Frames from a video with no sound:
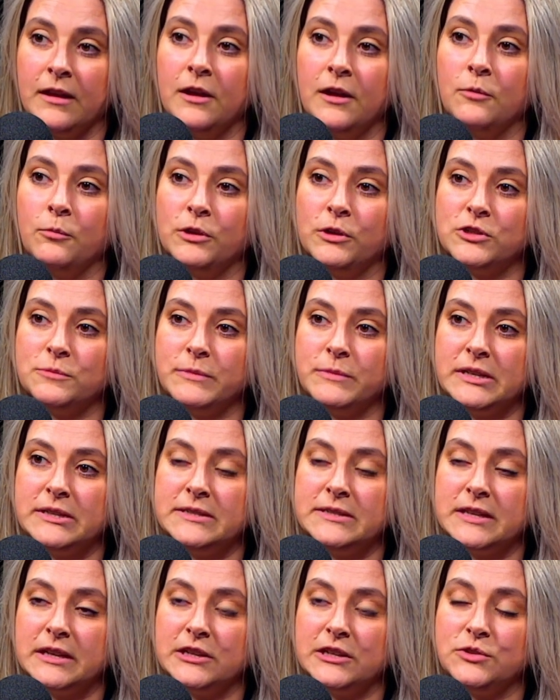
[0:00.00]
which means
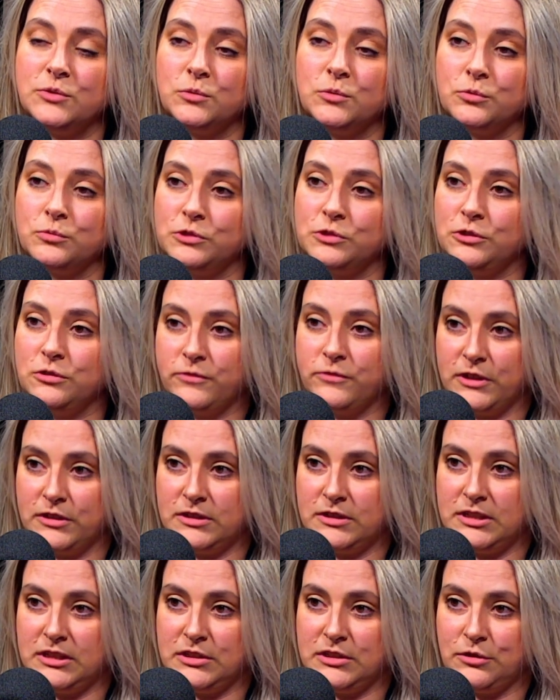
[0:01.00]
that you don't go to
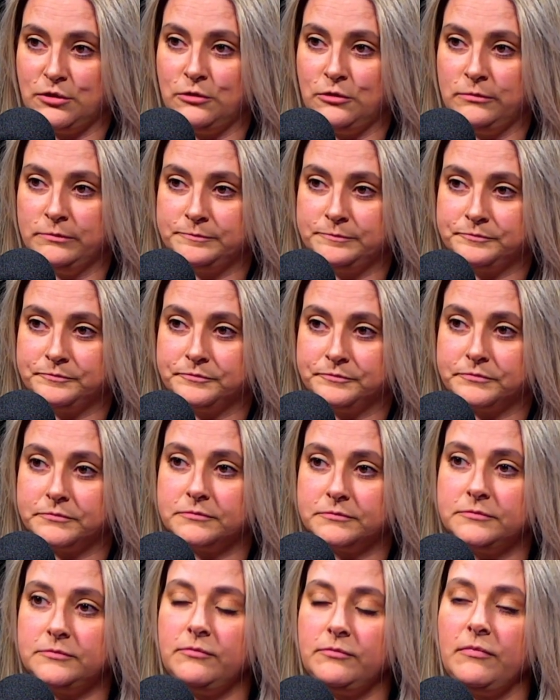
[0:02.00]
university at all. Mm-hmm.
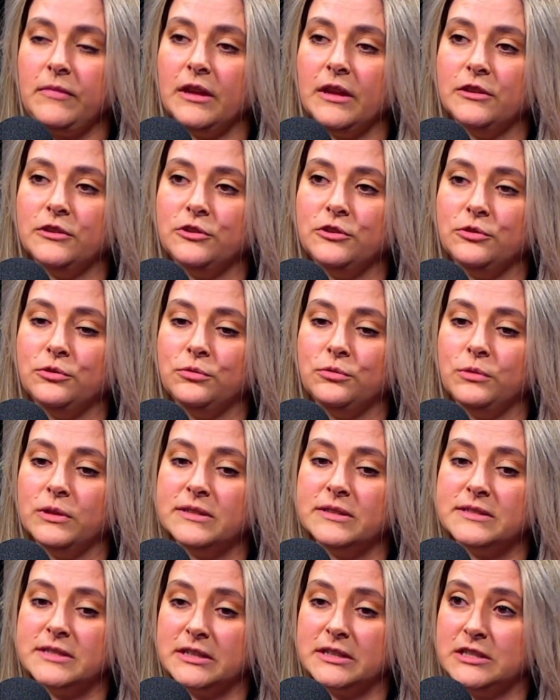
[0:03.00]
You
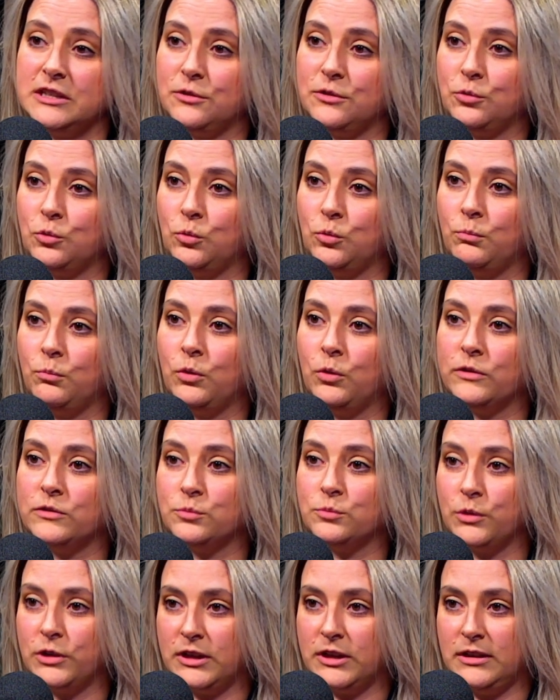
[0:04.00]
study at home whilst
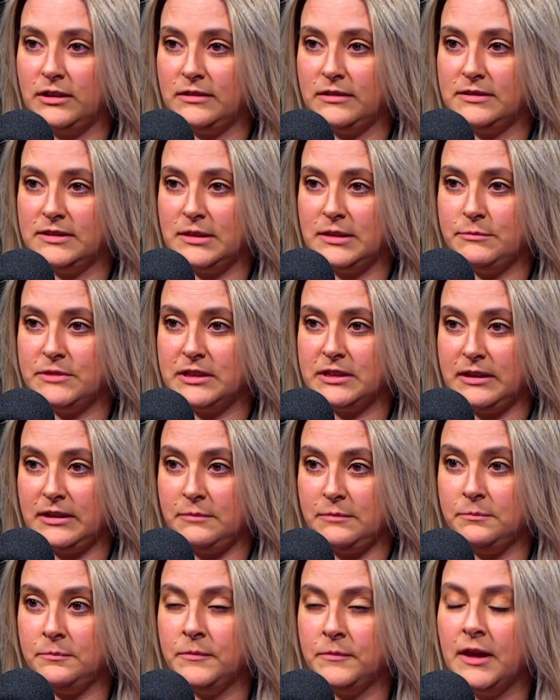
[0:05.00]
working at the same
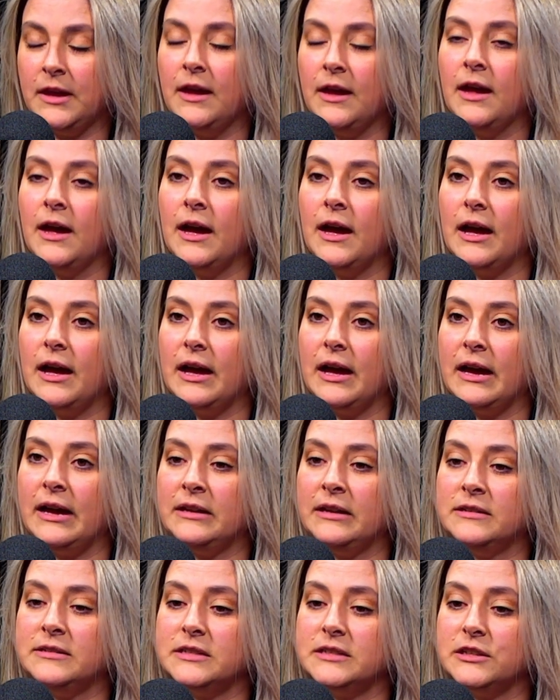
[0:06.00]
time,
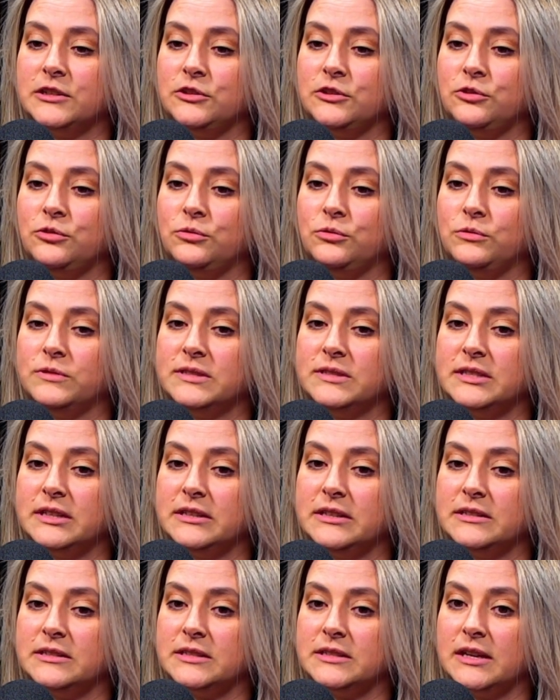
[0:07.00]
and you
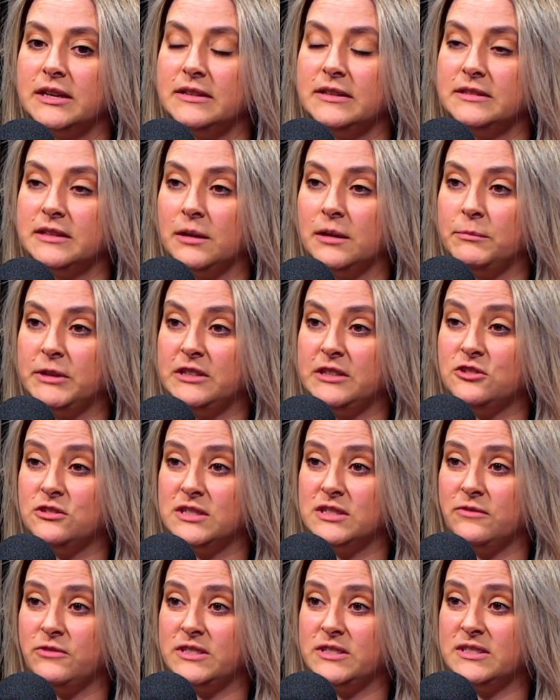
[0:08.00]
sit examinations
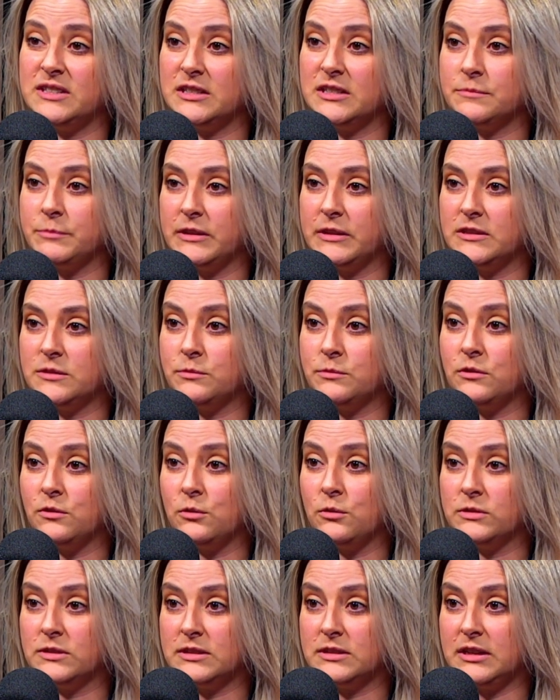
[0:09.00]
every 6 months with the Law
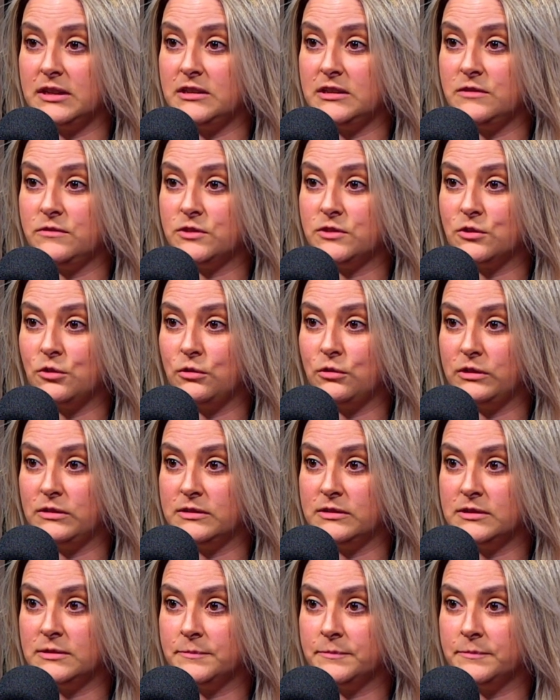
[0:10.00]
Society of Scotland.